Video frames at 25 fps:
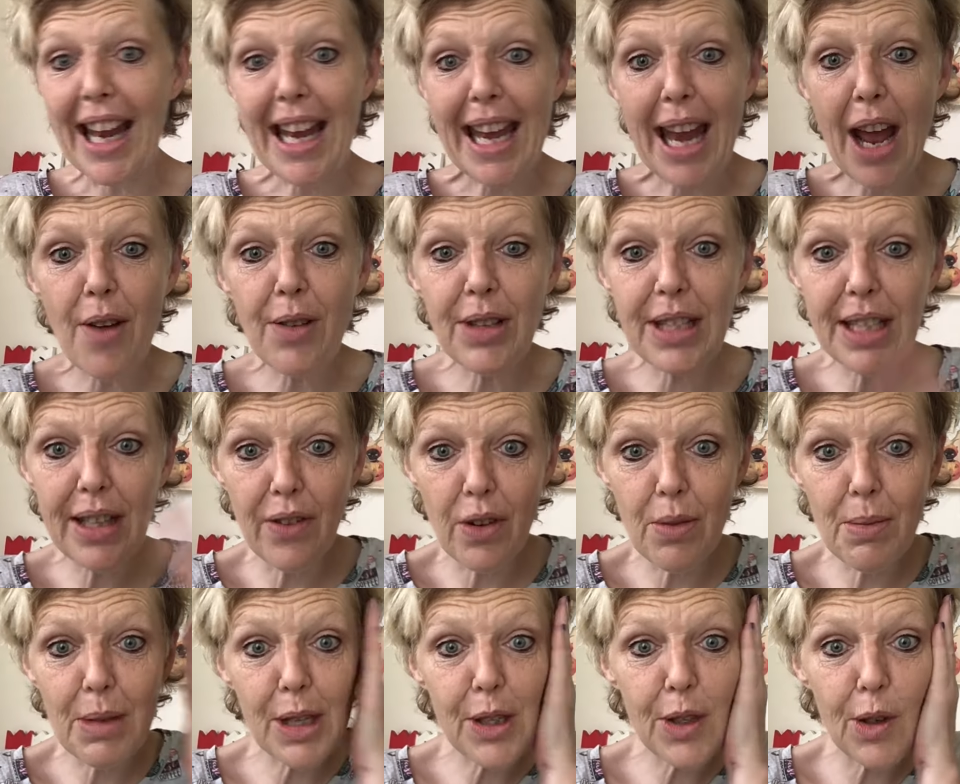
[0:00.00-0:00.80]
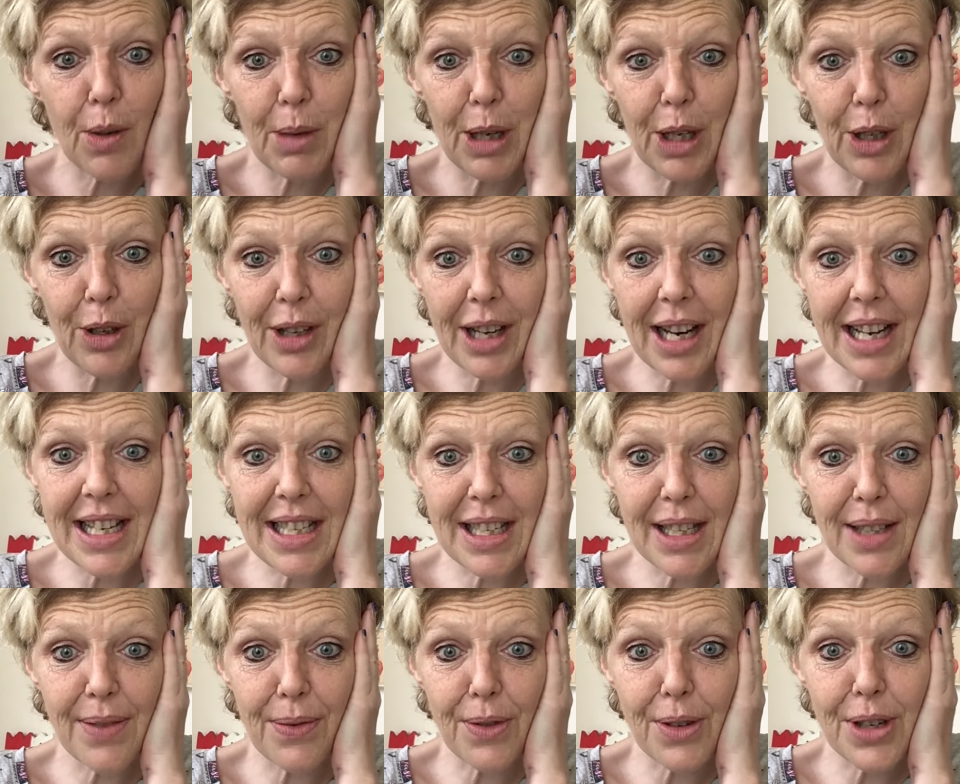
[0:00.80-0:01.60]
And now it's giving me so many good
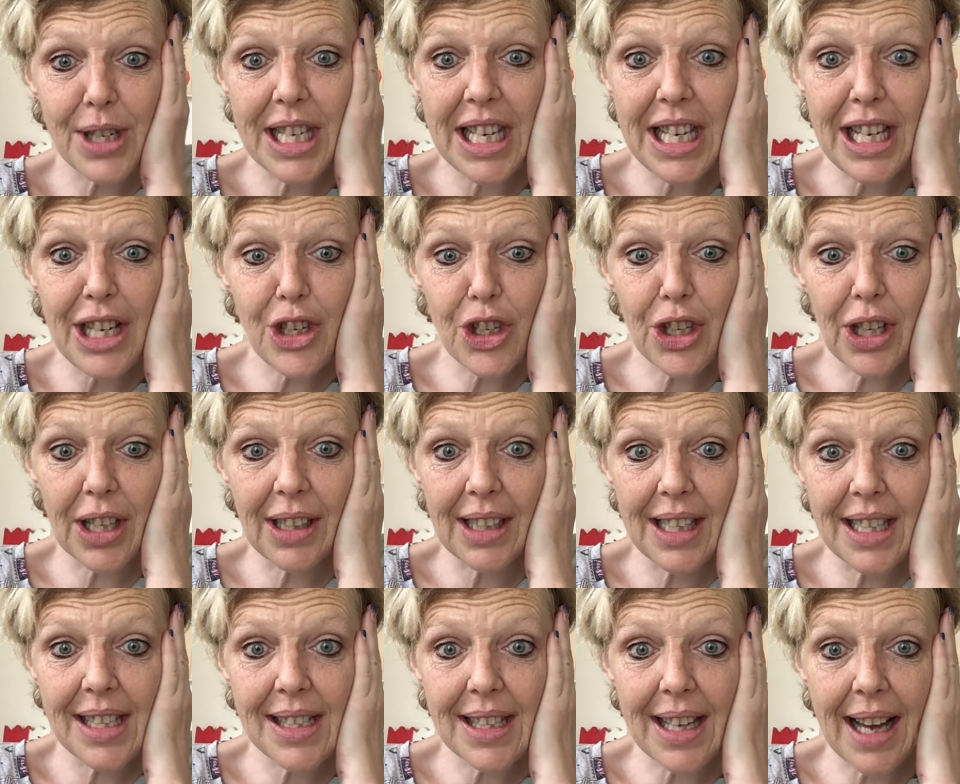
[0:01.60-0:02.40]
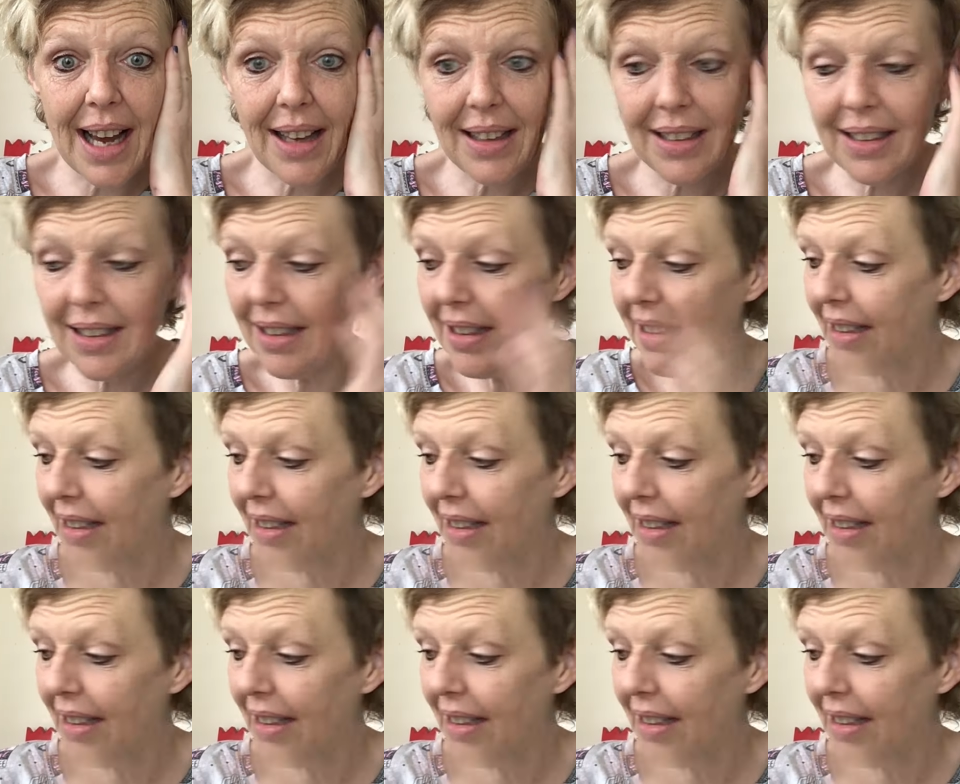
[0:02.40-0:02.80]
ideas for teaching, Lisa.